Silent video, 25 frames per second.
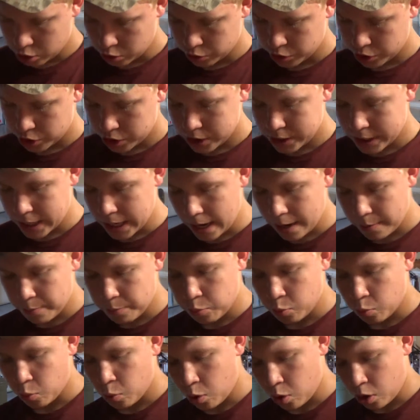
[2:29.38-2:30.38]

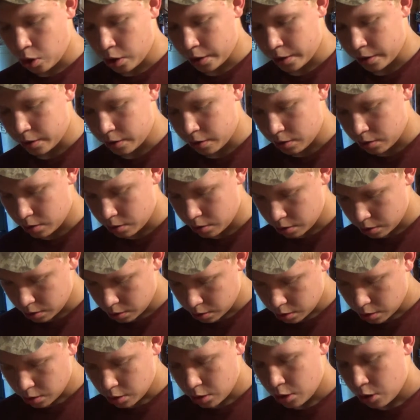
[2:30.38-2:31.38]
step one.
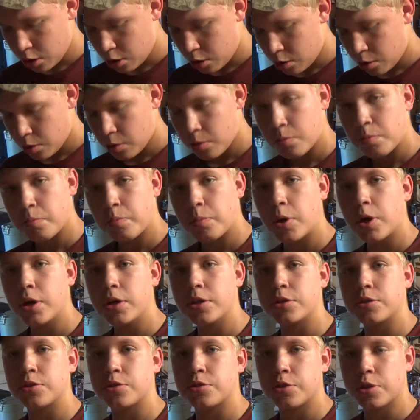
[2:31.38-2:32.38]
Put
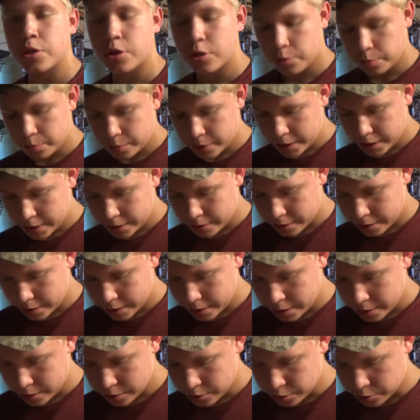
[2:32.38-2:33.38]
drill bit
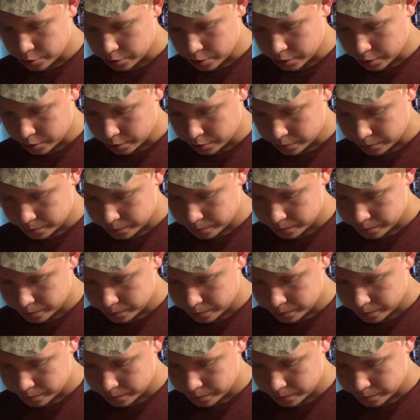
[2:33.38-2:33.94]
in drill.